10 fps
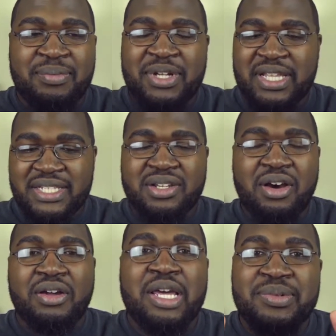But that's
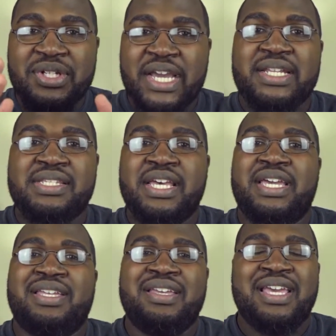all I'm trying to
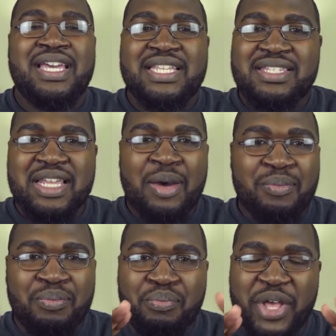say.
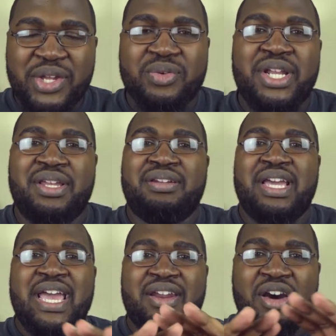Stop bickering
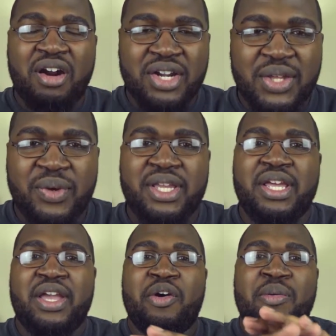and arguing
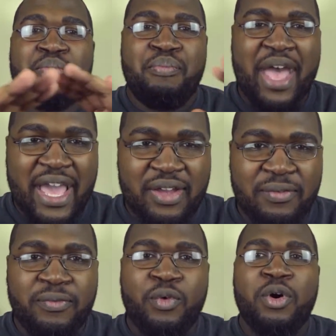and going back
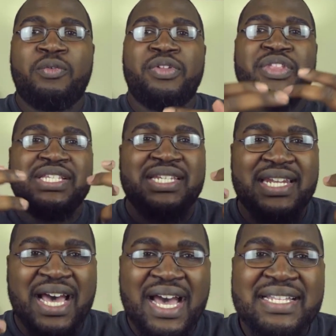and forth with this
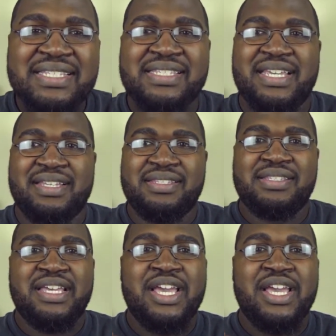nonsense.